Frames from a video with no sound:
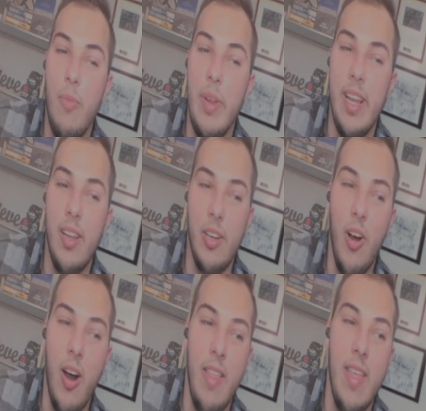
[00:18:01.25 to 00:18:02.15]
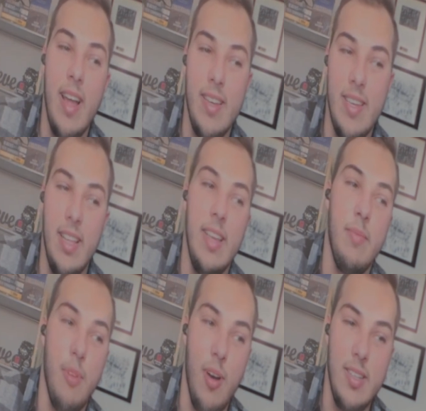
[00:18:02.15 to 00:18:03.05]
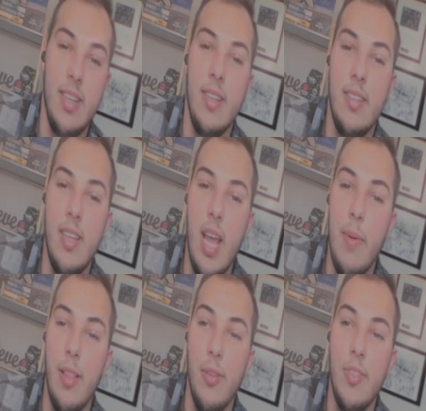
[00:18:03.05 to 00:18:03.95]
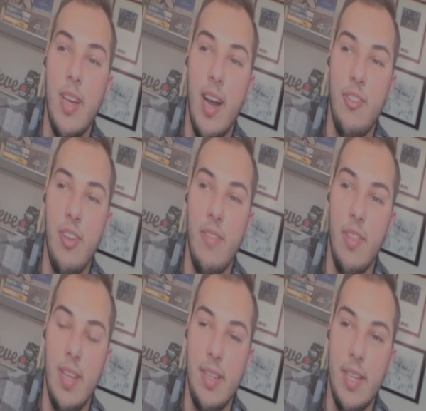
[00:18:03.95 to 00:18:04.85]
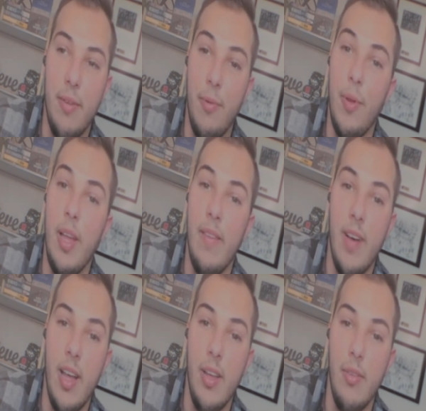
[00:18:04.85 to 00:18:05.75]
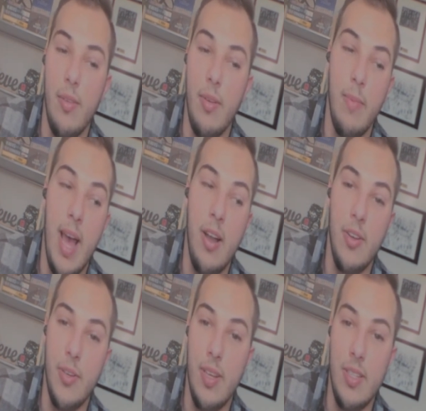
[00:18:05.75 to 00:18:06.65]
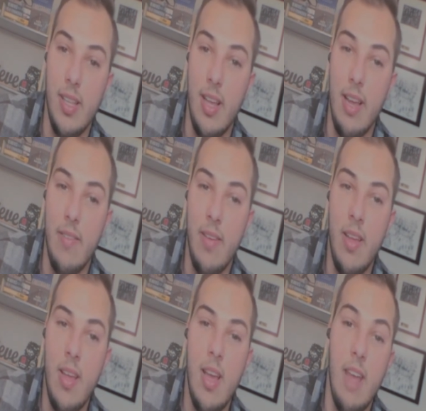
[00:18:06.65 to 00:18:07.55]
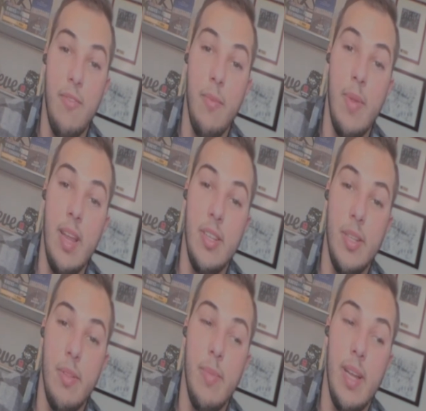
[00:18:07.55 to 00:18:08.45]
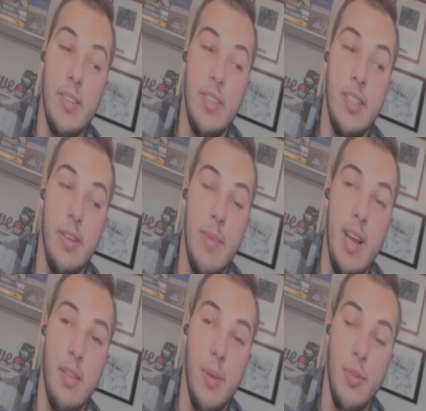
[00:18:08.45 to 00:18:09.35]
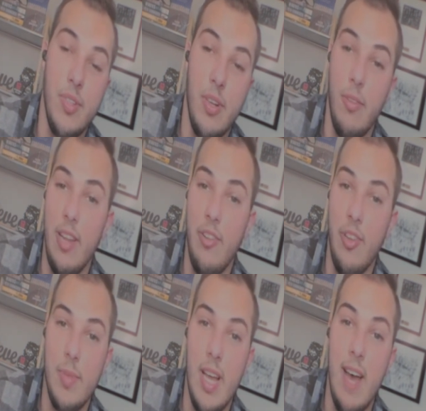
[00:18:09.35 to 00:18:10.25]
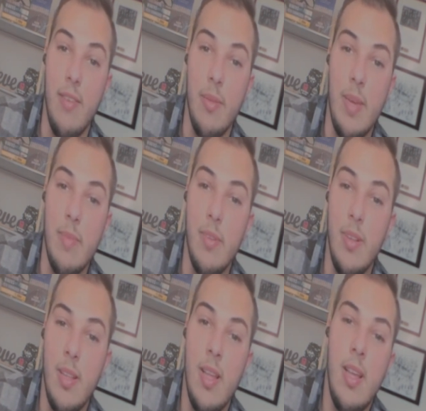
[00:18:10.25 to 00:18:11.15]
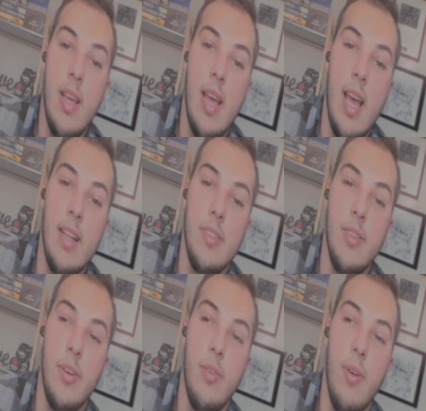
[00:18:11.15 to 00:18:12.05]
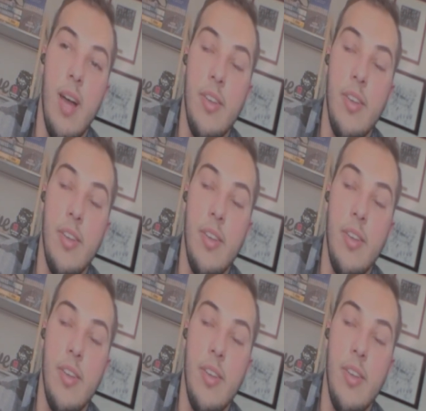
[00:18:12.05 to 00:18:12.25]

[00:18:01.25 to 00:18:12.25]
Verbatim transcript: we get caught in that daily process and we lose touch of the things that really value and matter to us in life. And for me, some of the biggest things that matter the most are the relationships I have with people. And so I